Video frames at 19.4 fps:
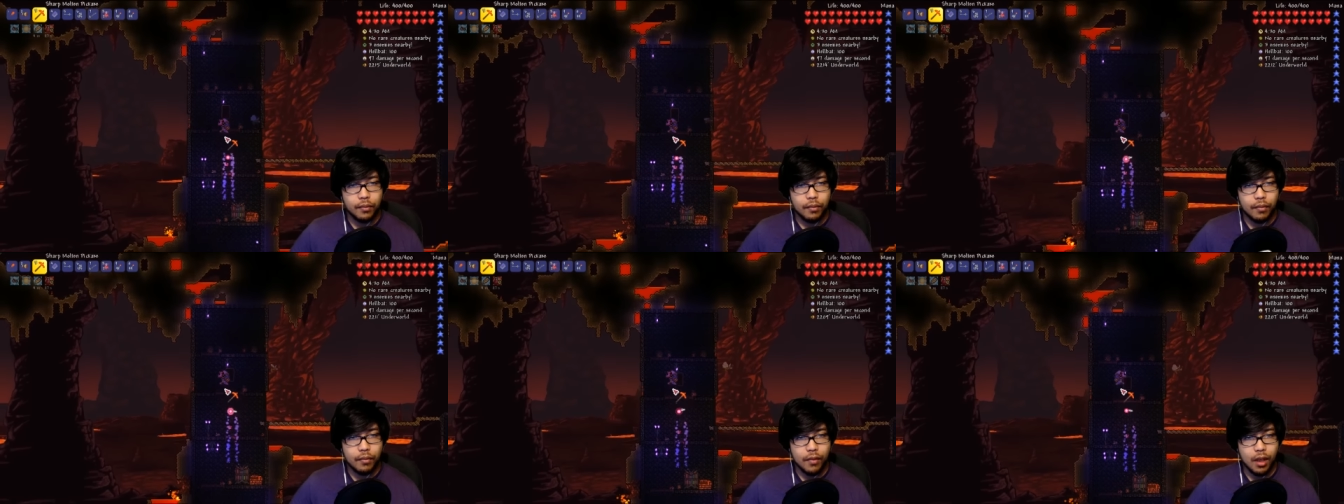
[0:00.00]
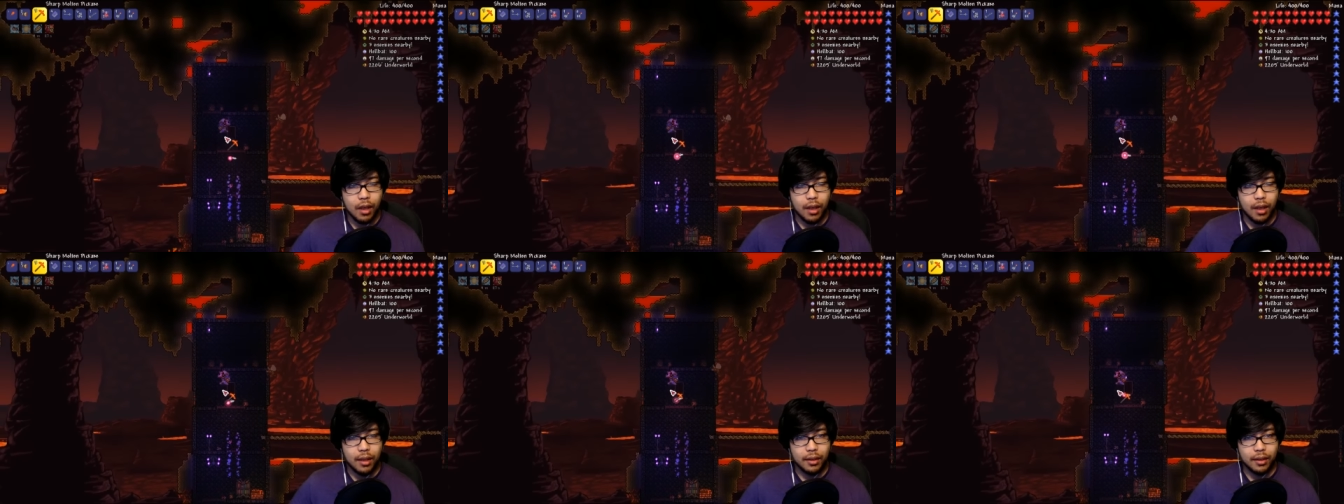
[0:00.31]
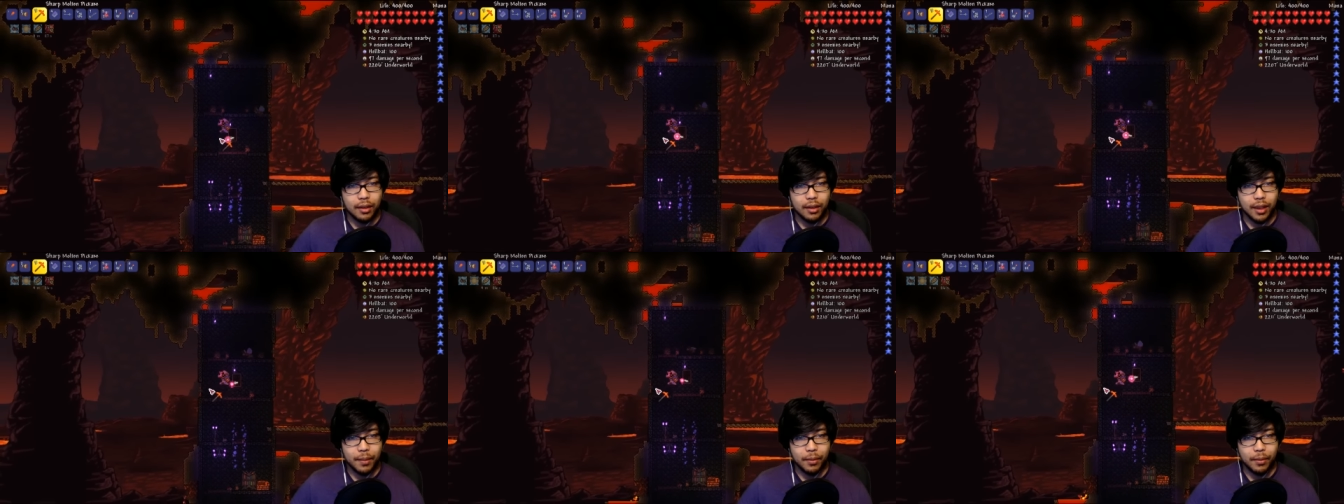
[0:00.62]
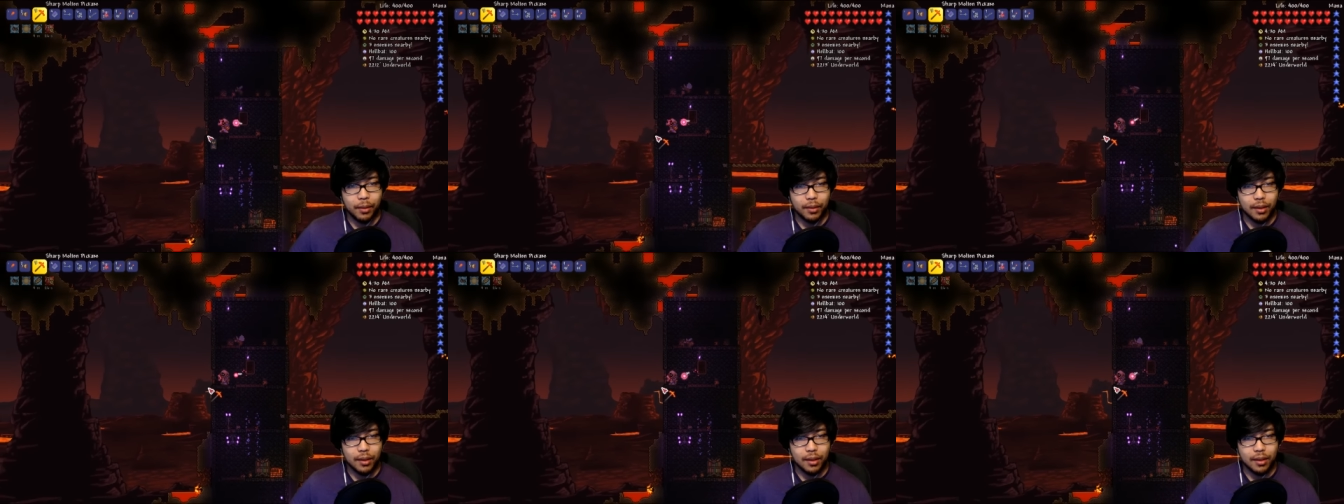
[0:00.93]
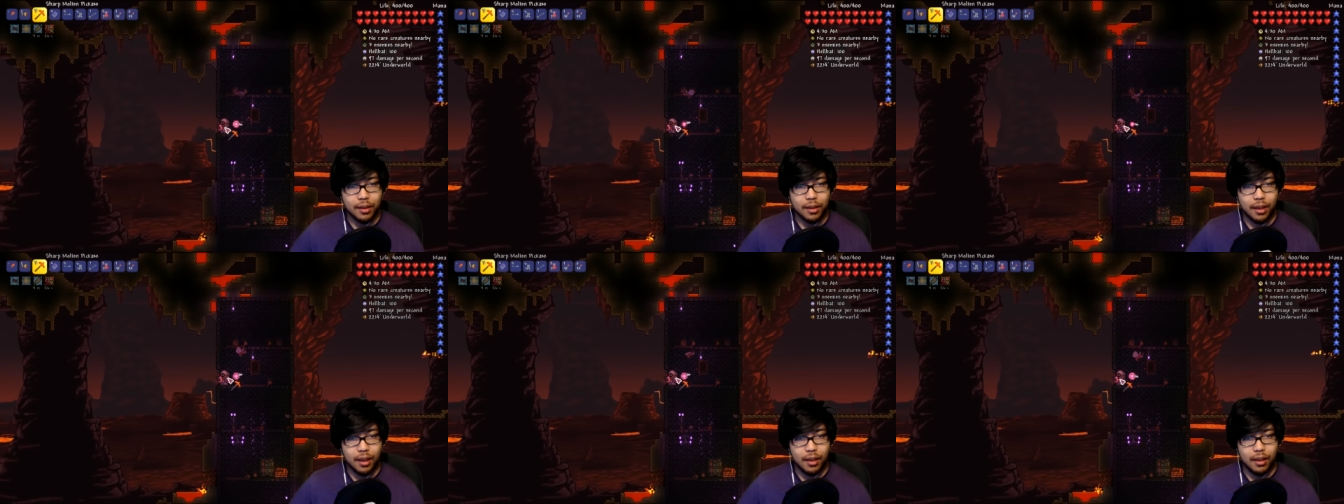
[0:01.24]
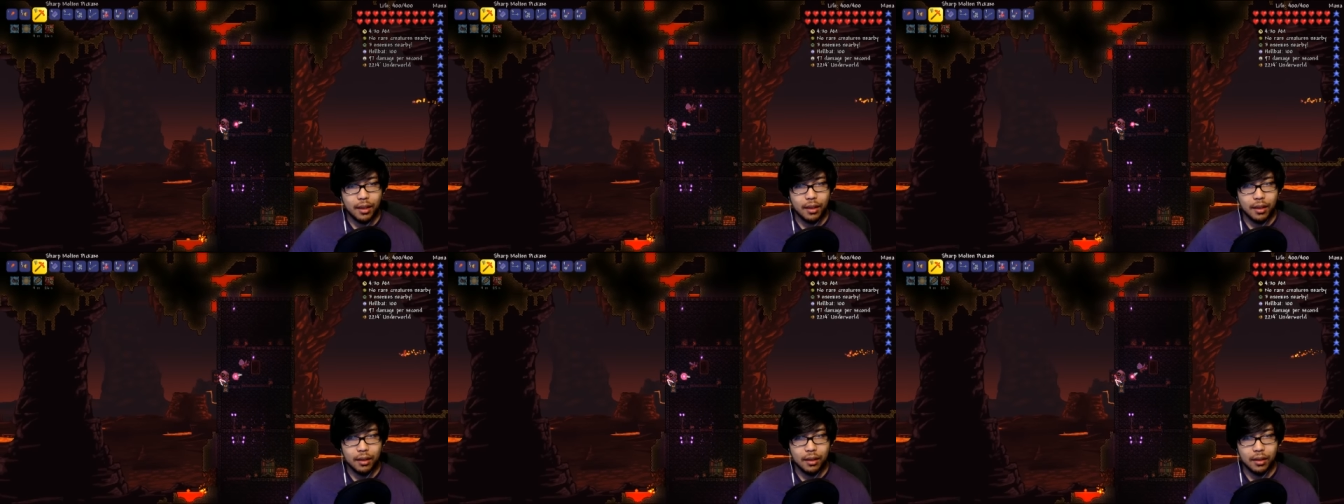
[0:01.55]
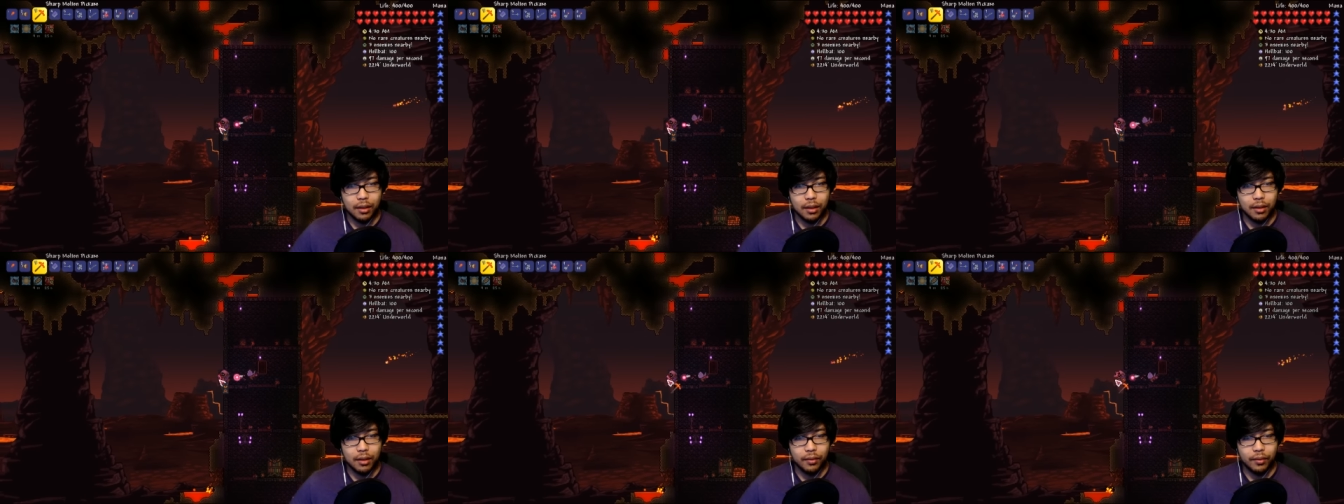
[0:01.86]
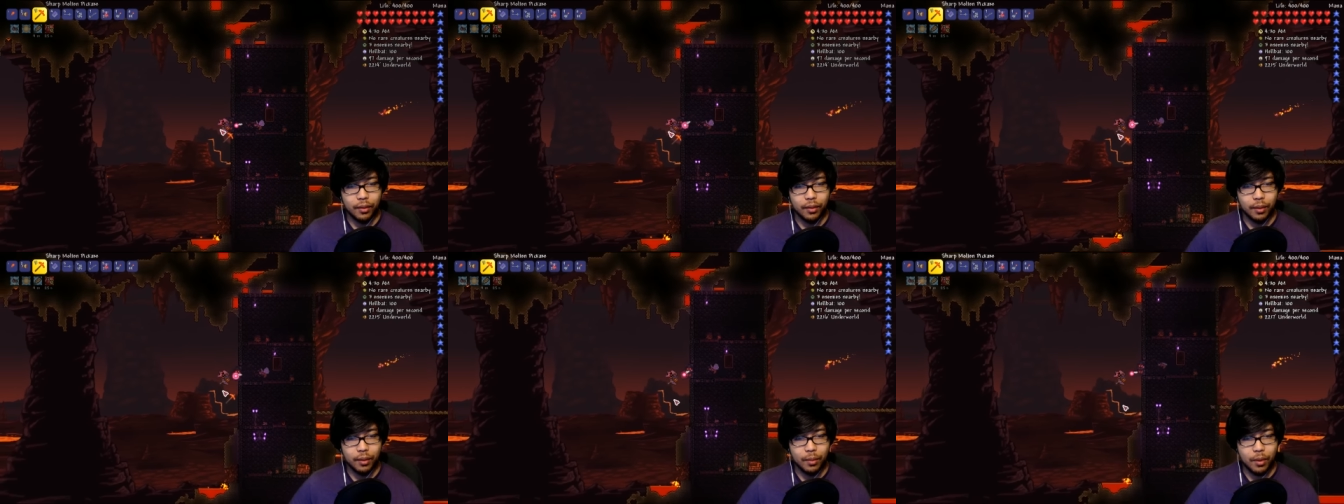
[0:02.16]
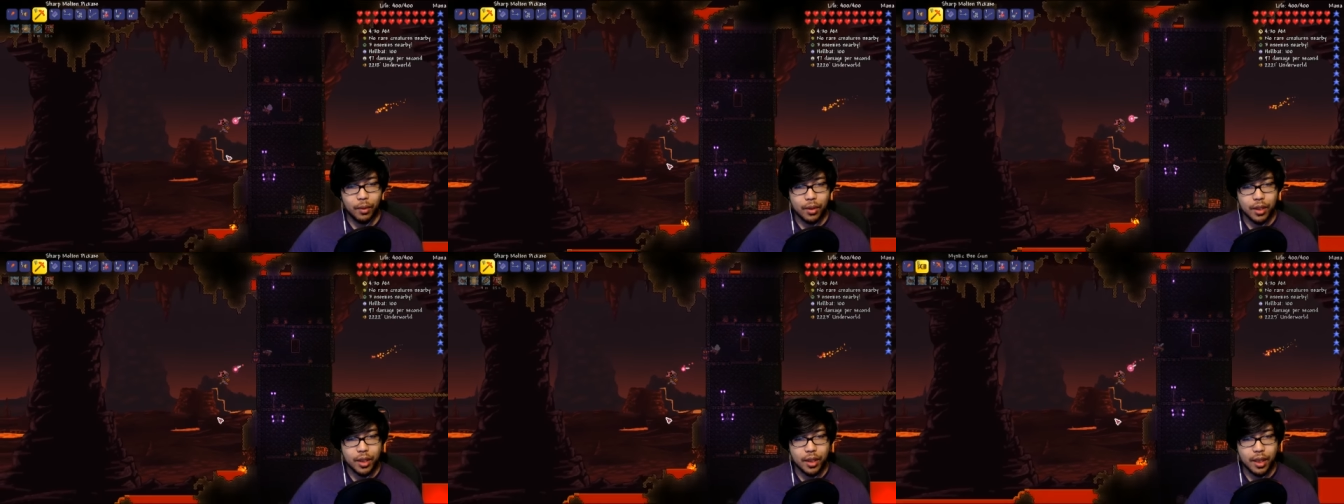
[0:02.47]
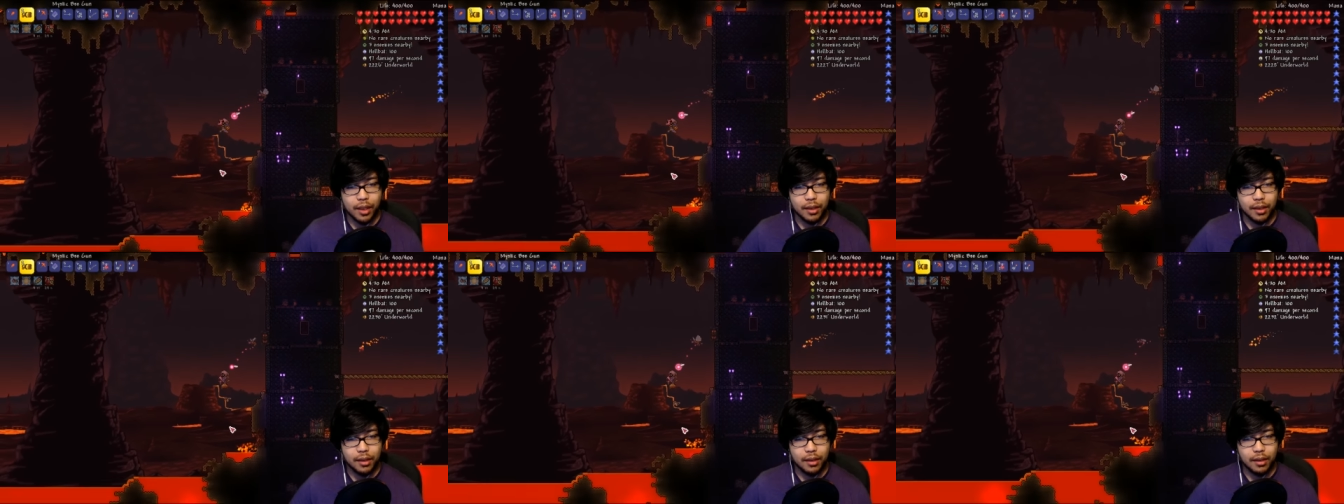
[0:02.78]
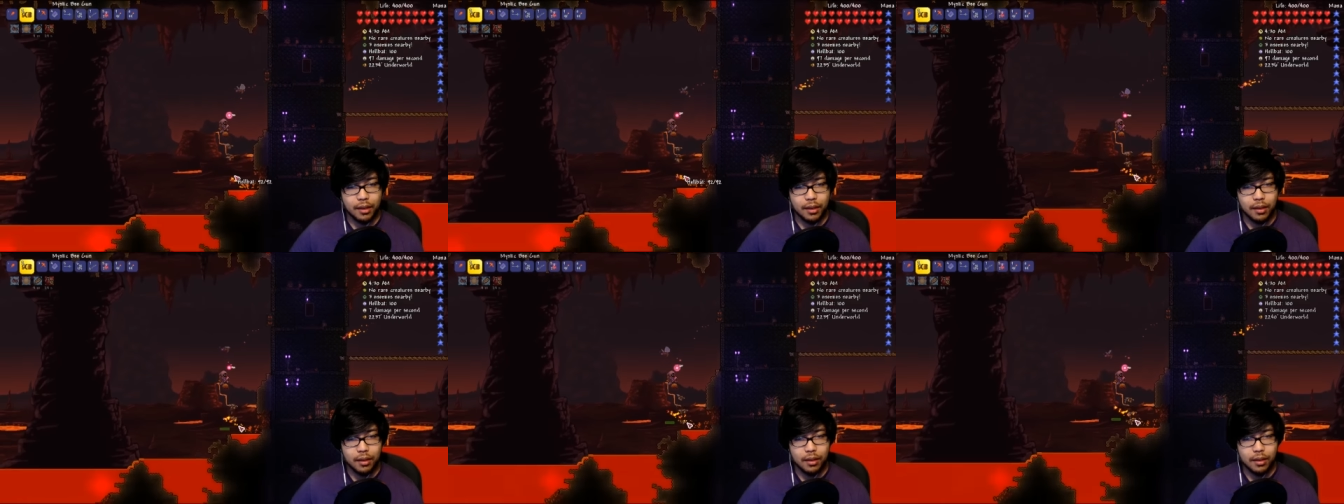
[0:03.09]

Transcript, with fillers: All right, let's just keep going to the side. I'm looking for more chests.